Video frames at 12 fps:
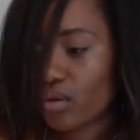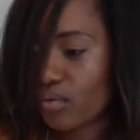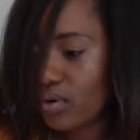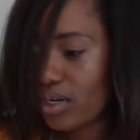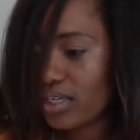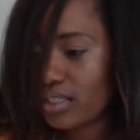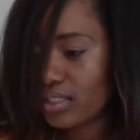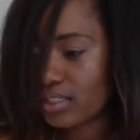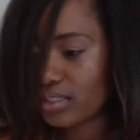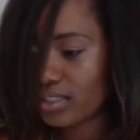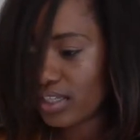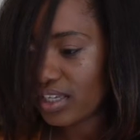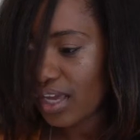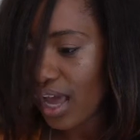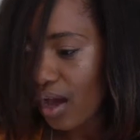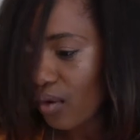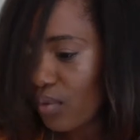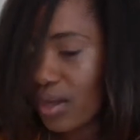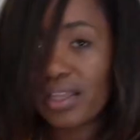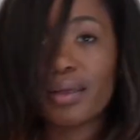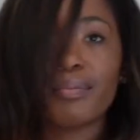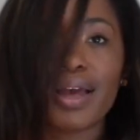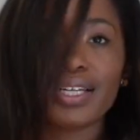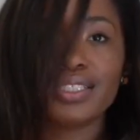was see how well
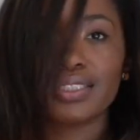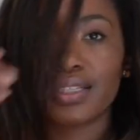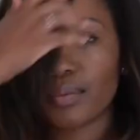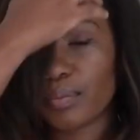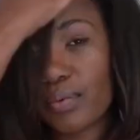it matched up